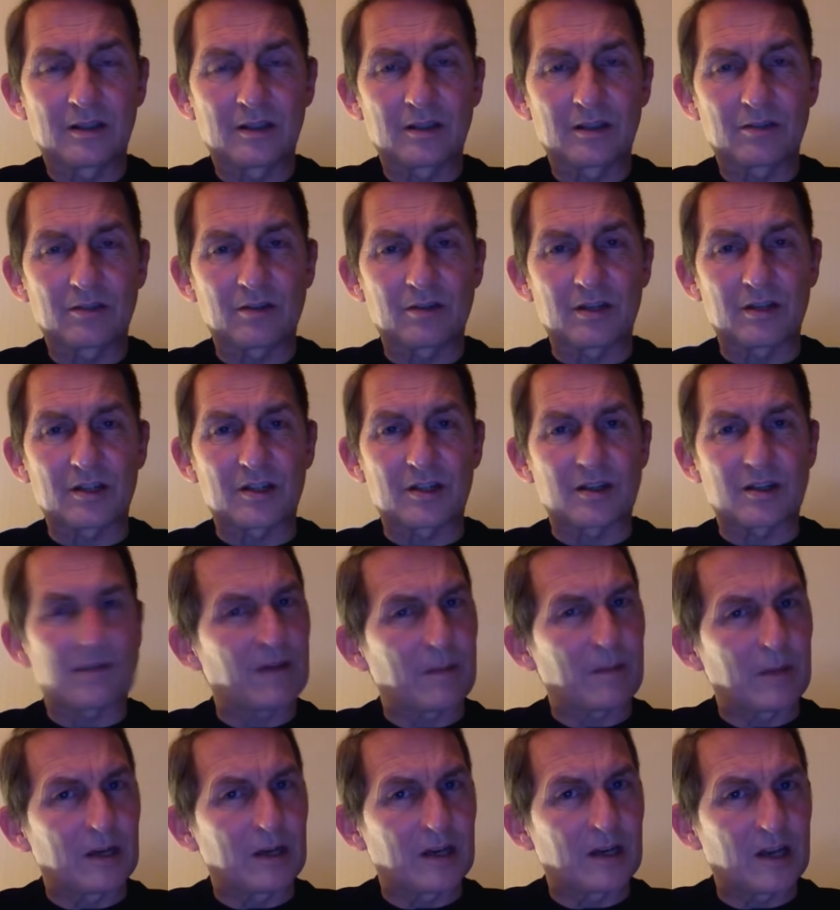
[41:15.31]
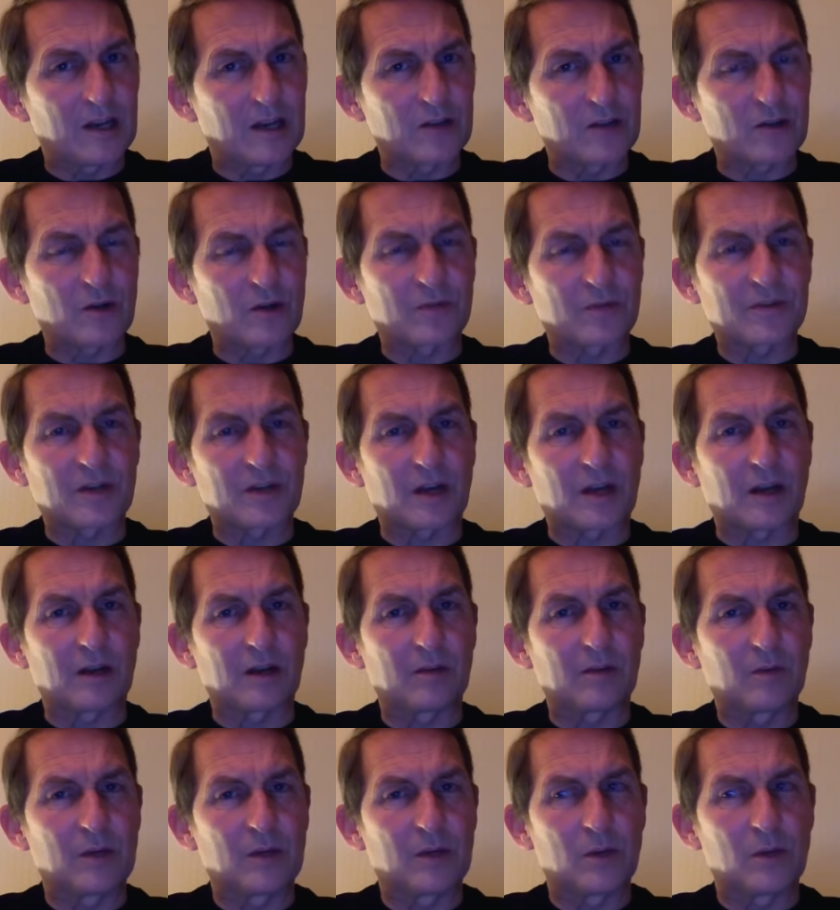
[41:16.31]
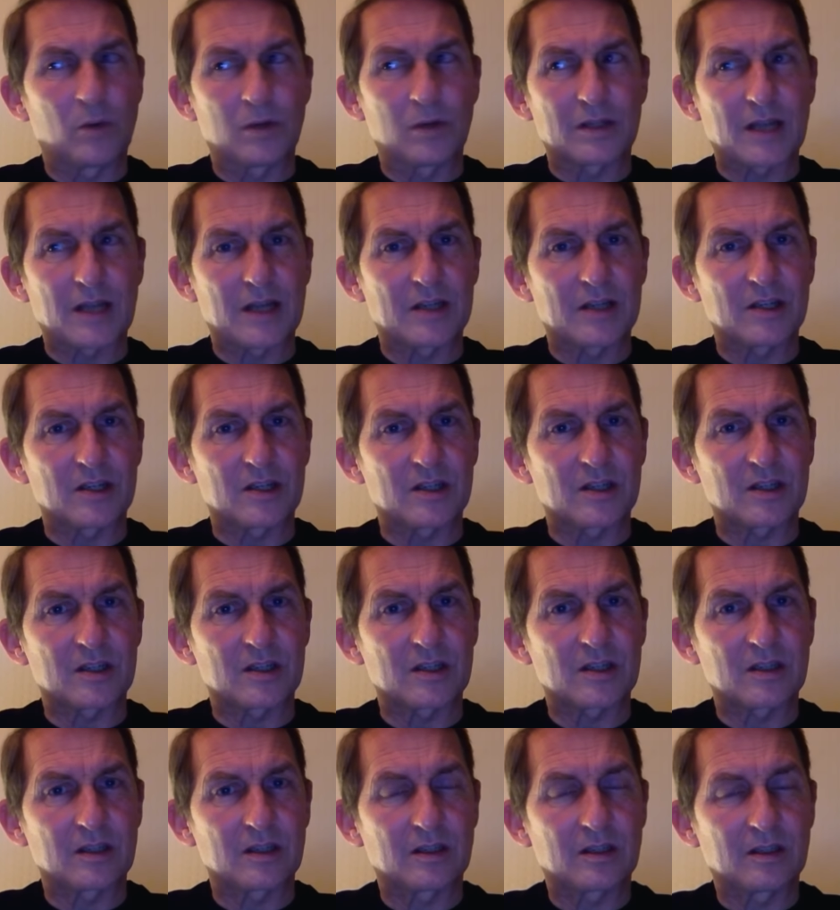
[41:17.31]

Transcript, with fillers: Chris, the family liaison officer, we want answers.